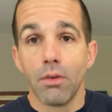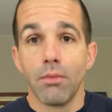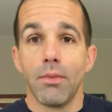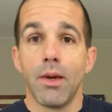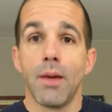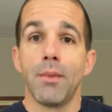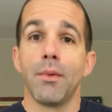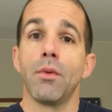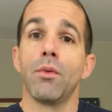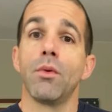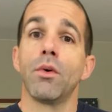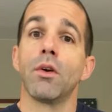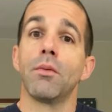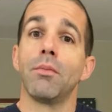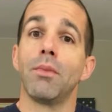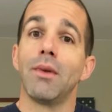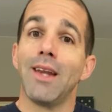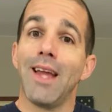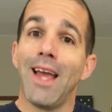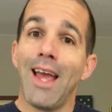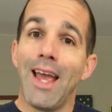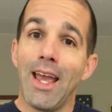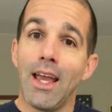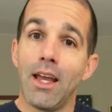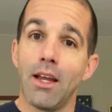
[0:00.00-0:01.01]
Maybe it would have been
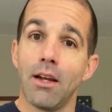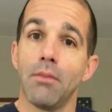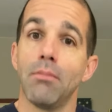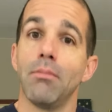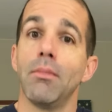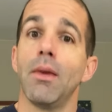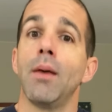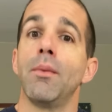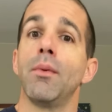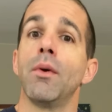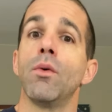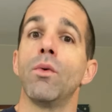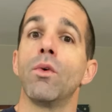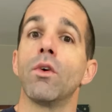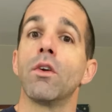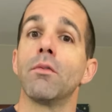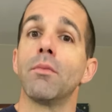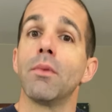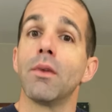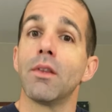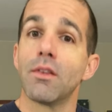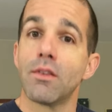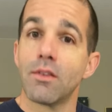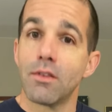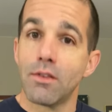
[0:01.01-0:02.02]
eight. Maybe it would have
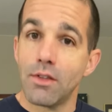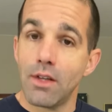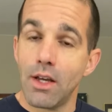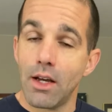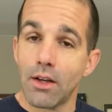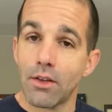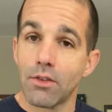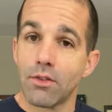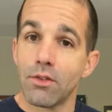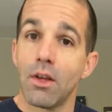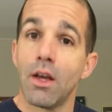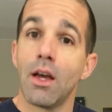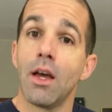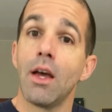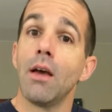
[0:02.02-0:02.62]
been six.